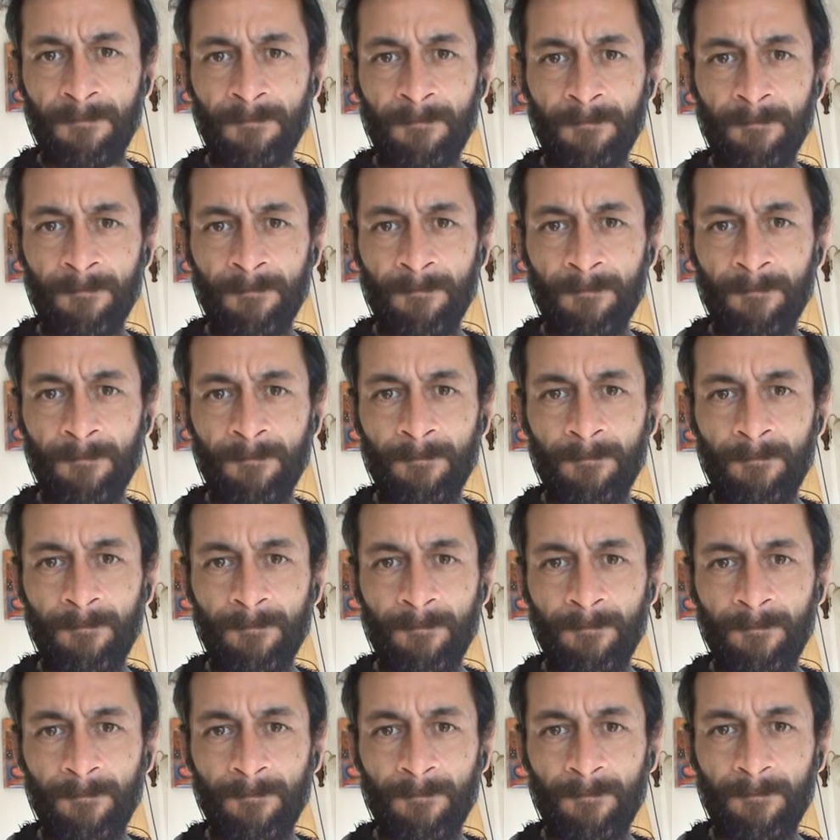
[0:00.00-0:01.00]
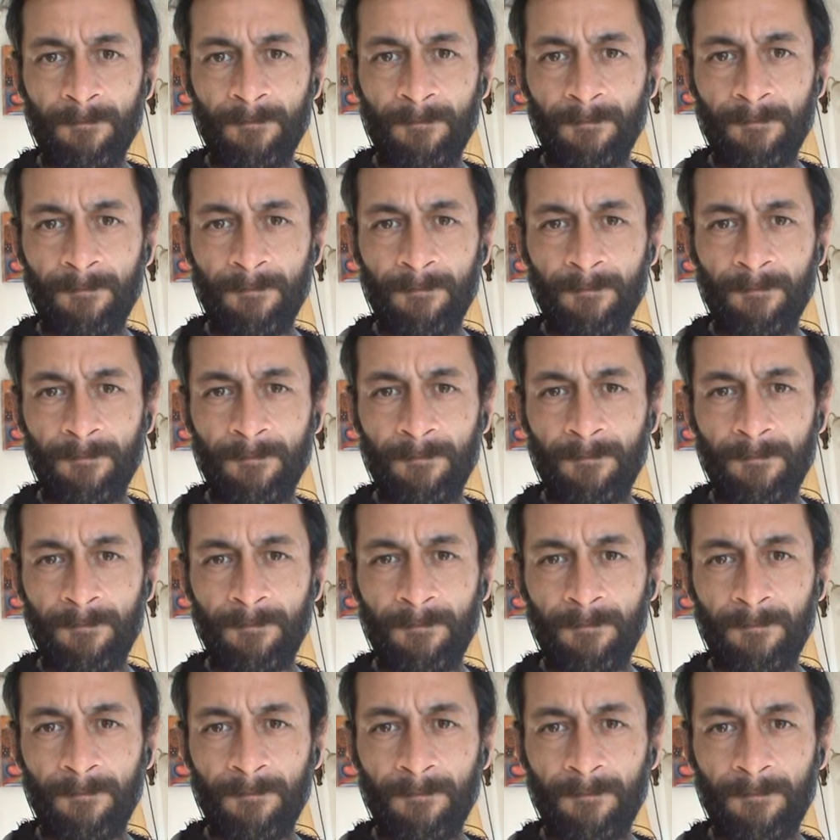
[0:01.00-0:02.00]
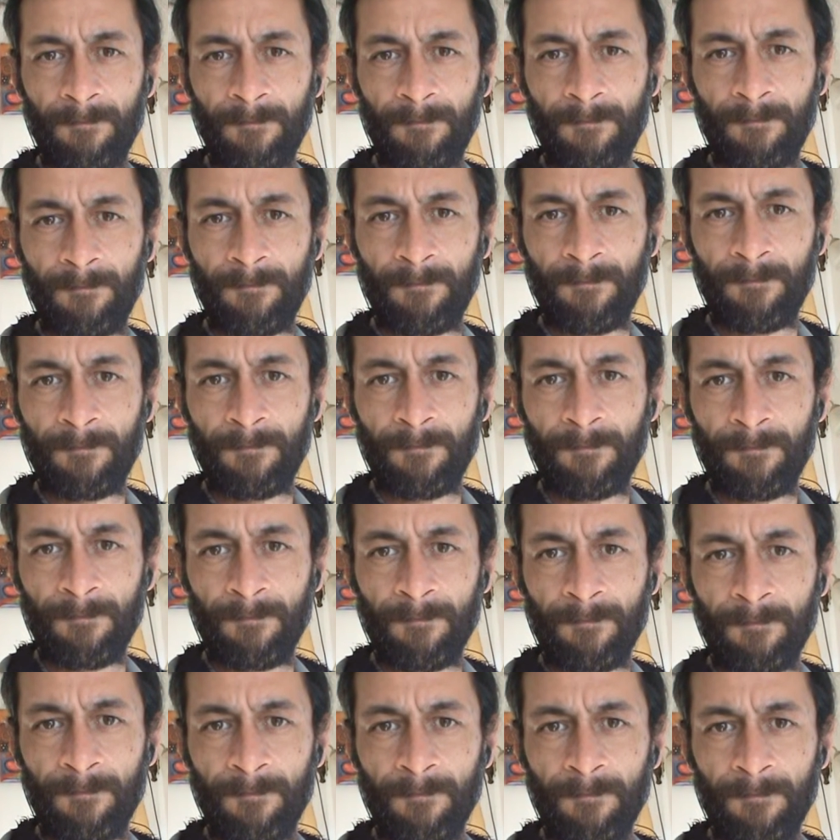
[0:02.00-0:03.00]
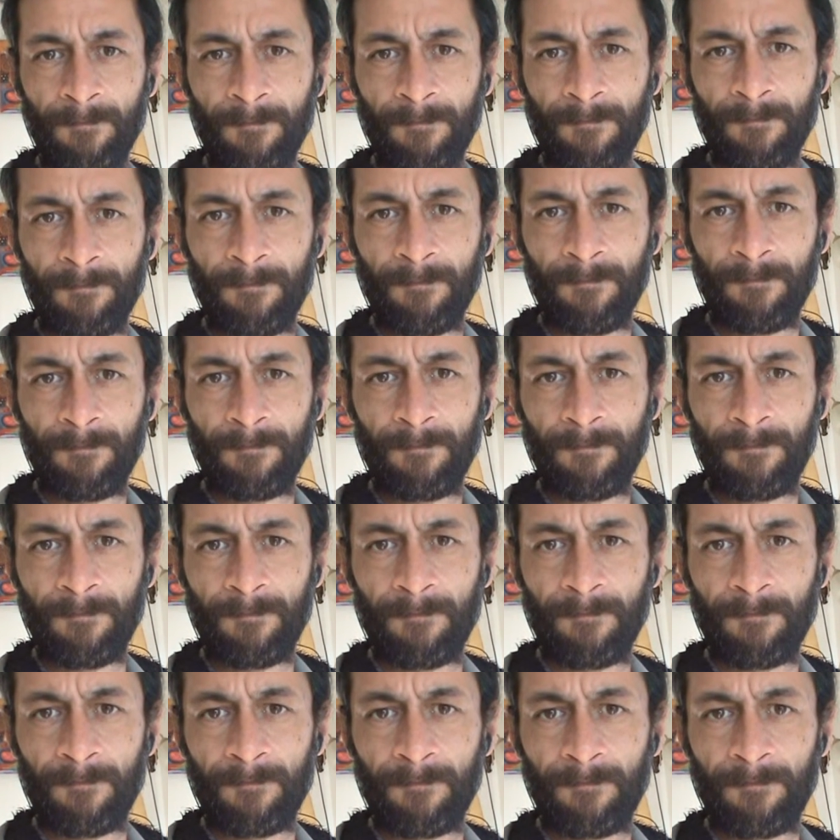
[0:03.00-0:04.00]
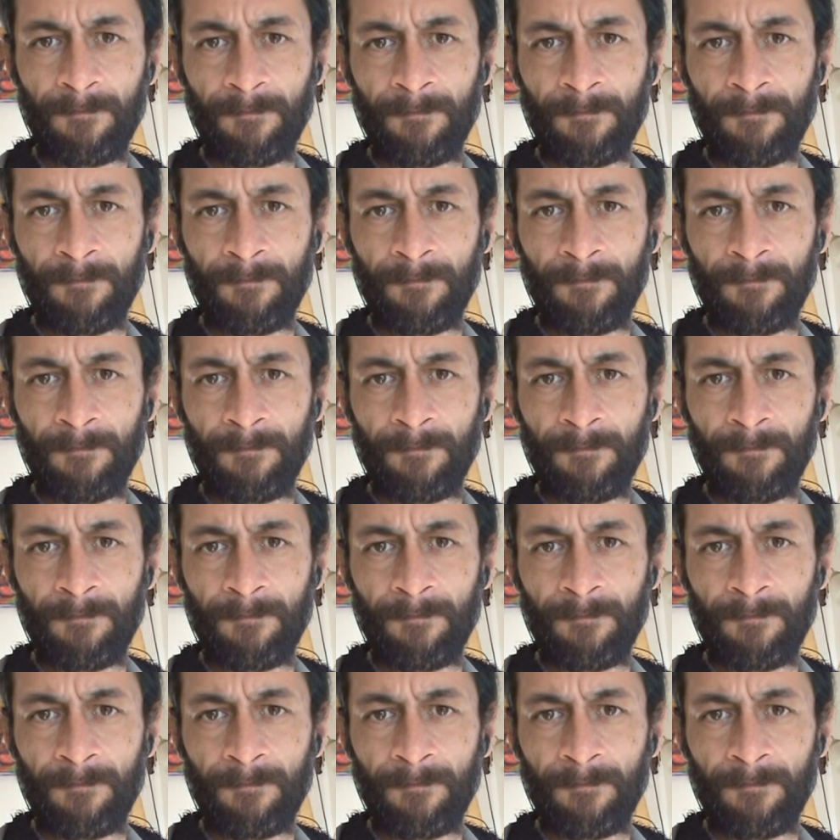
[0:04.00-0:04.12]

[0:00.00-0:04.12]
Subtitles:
[no speech]